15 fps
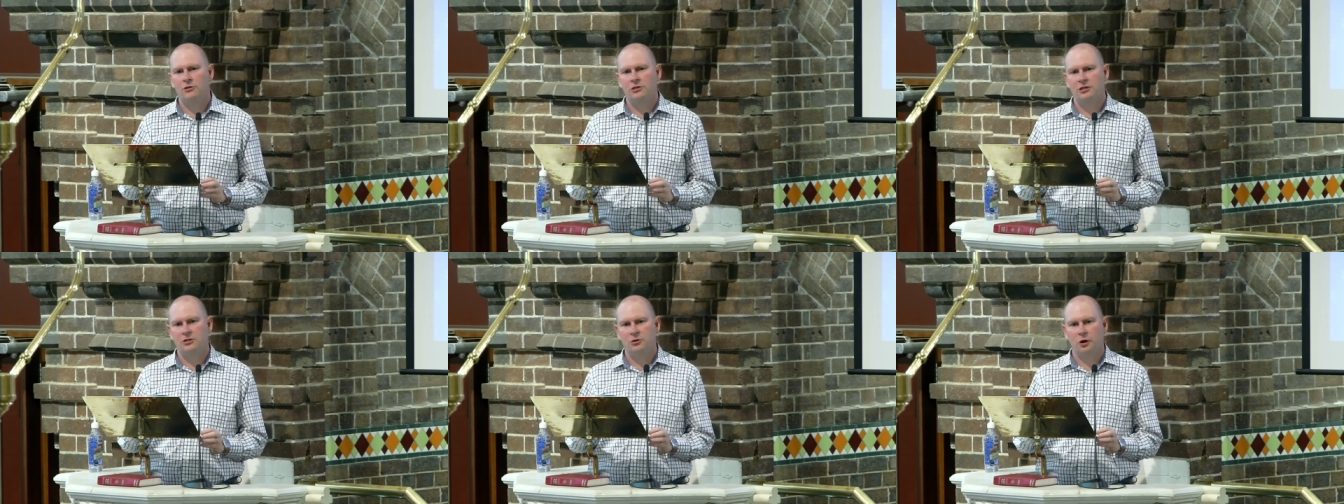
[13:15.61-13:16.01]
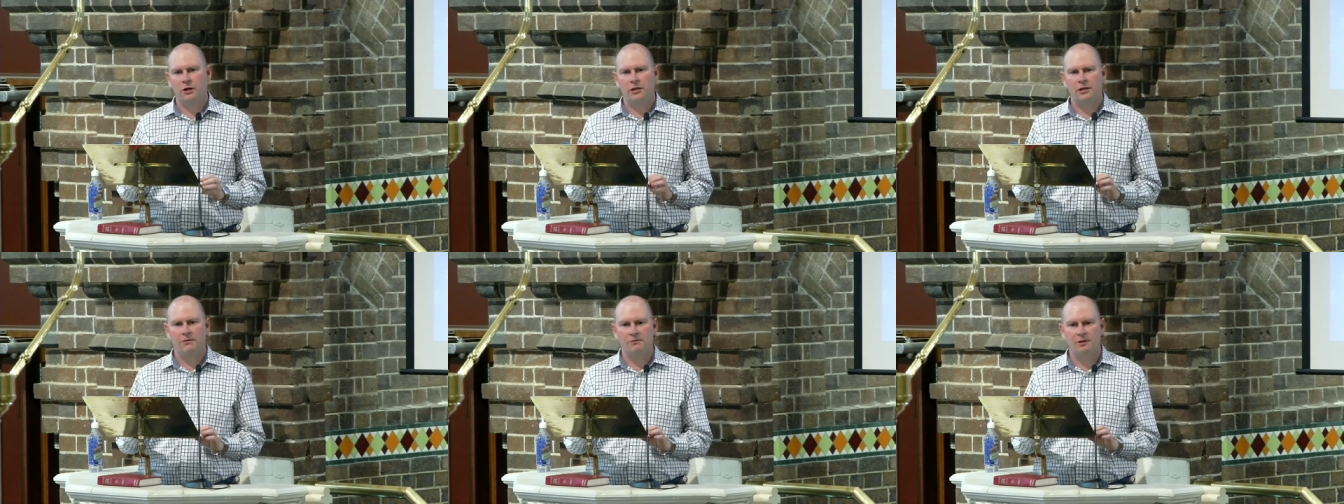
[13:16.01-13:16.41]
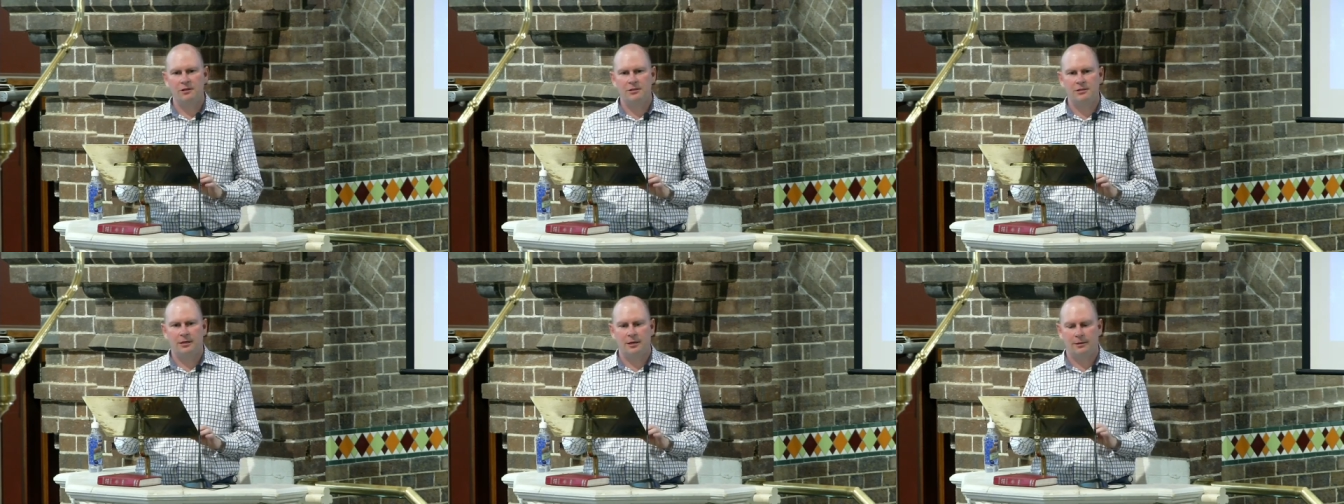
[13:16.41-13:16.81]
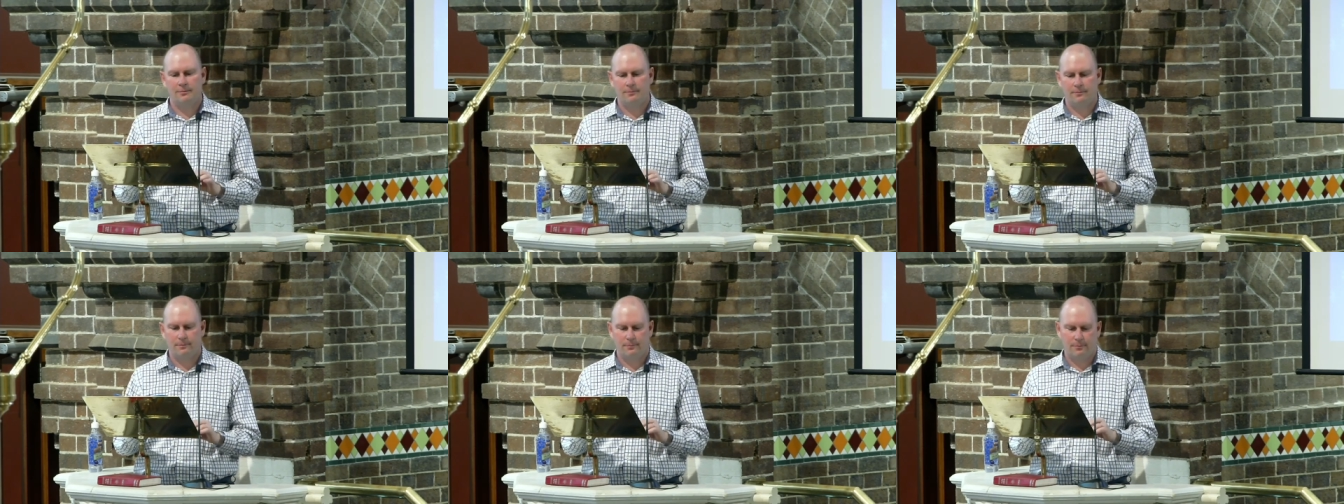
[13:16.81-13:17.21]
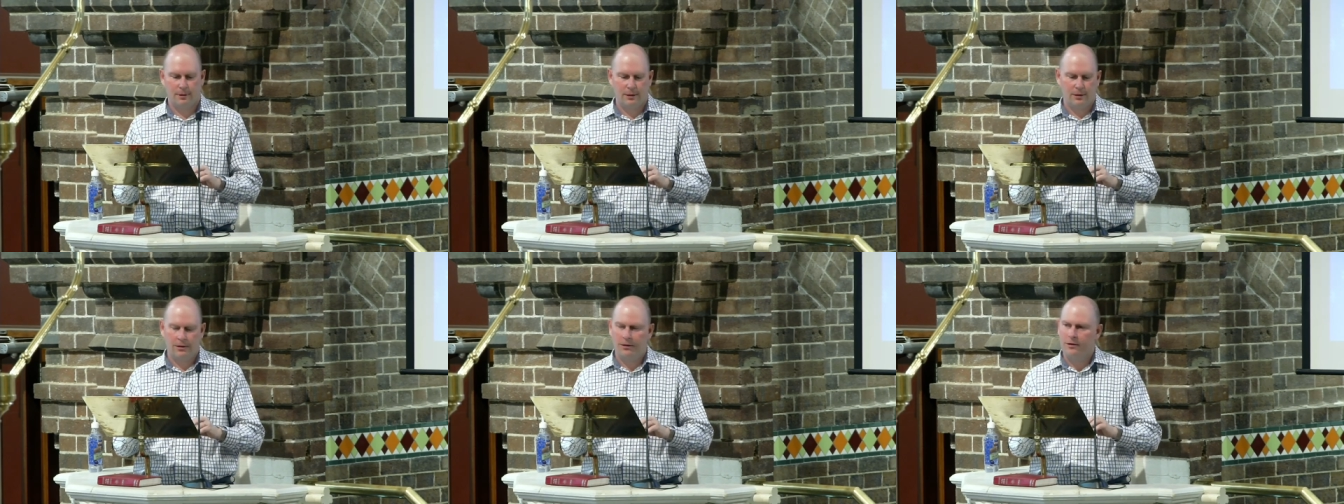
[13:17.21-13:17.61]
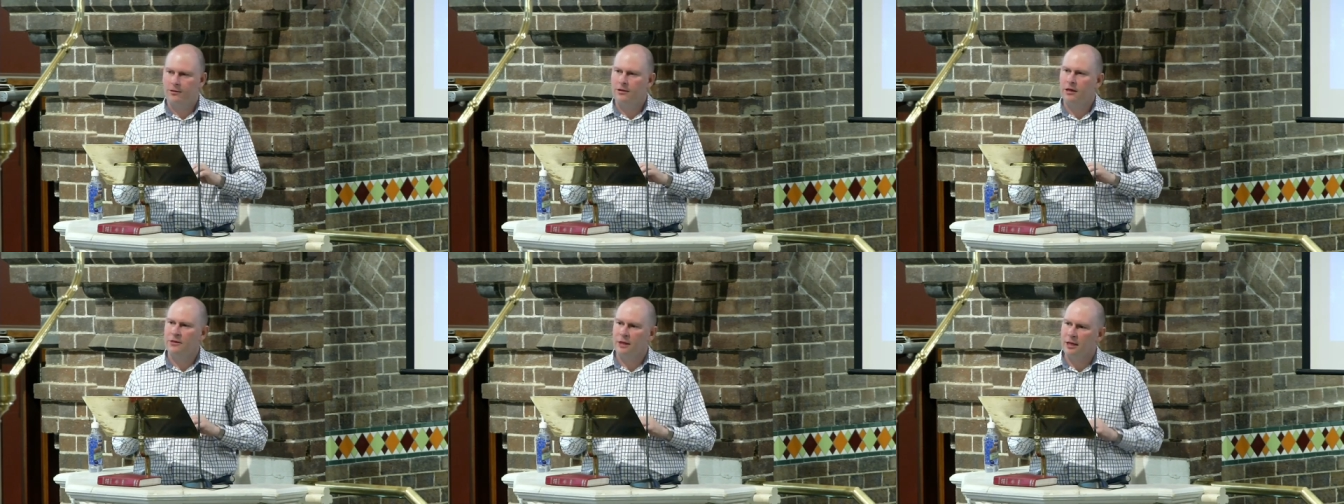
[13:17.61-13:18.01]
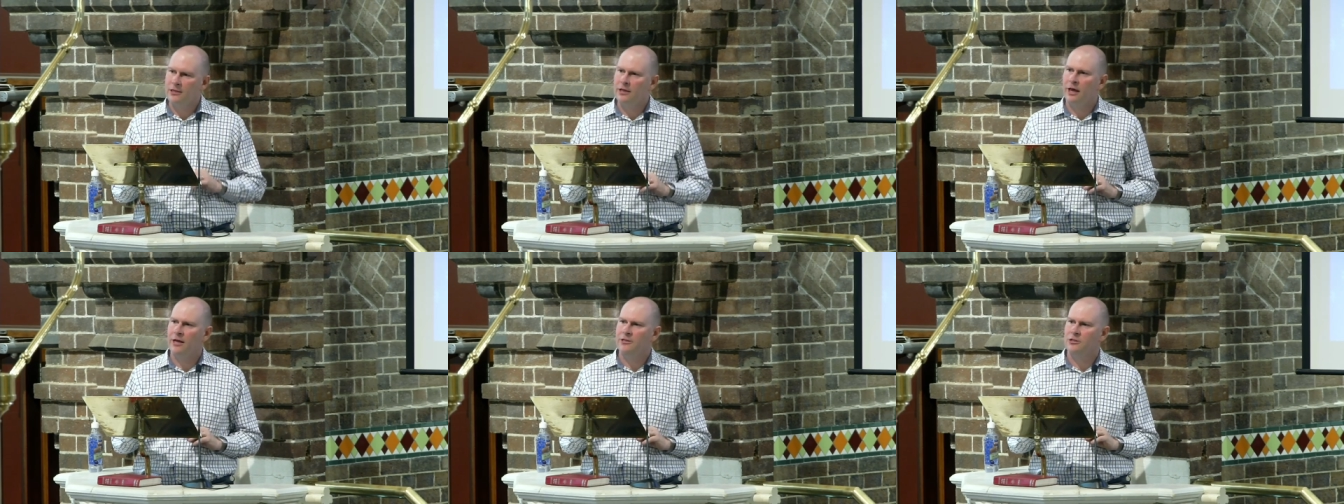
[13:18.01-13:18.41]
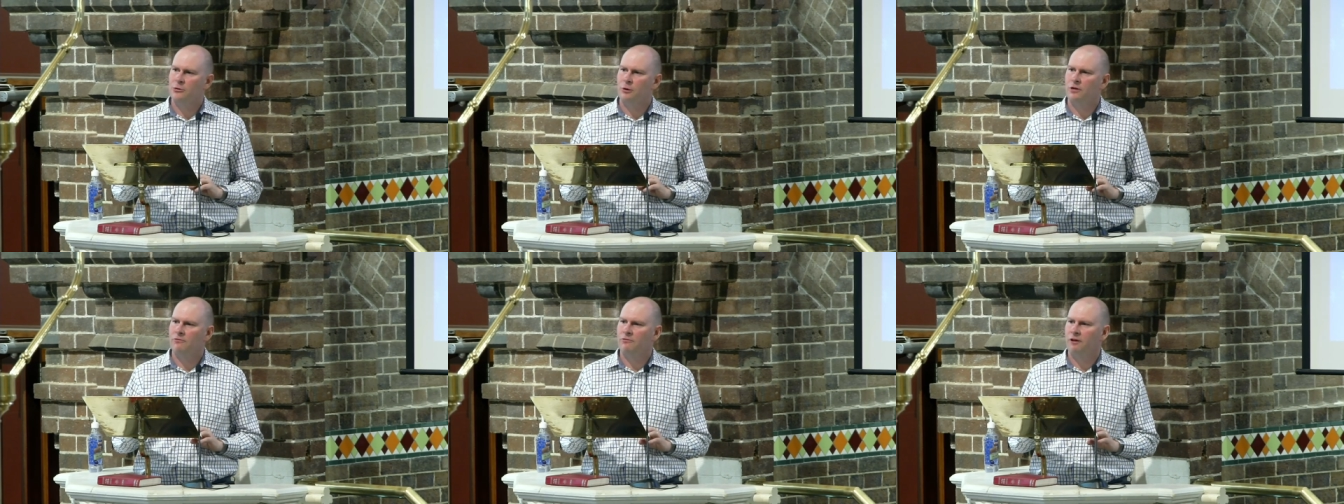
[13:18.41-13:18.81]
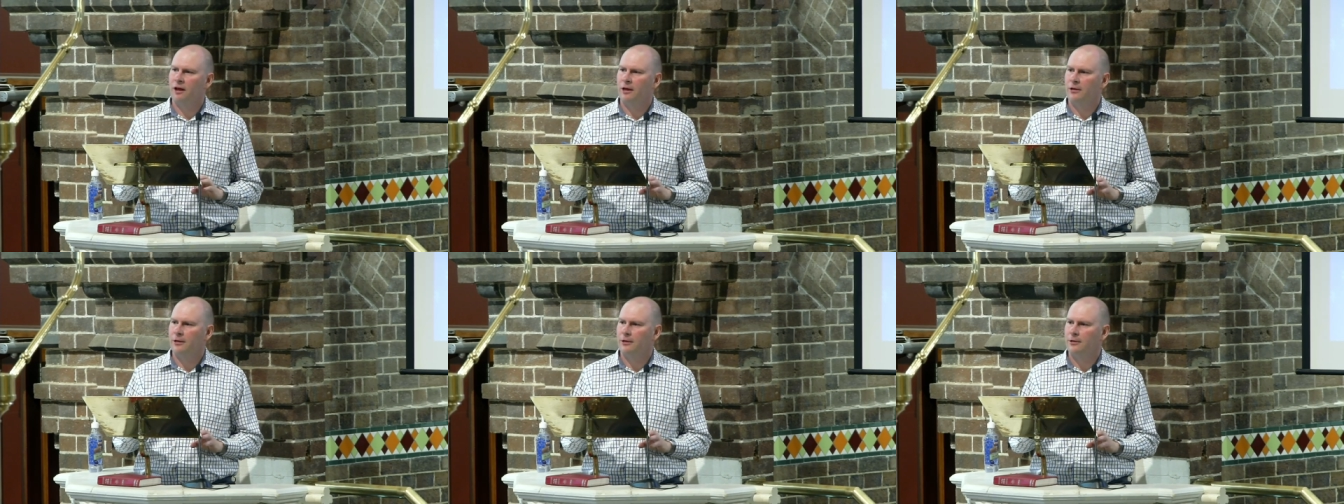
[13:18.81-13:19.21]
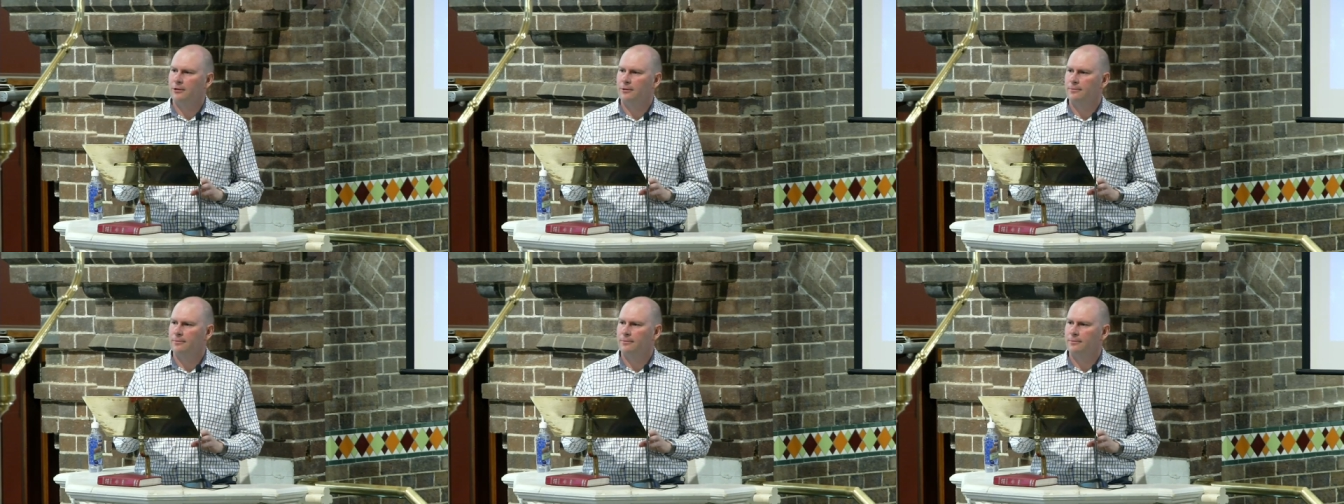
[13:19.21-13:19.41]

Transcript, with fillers: He's trying to convince them that their doubts are unfounded,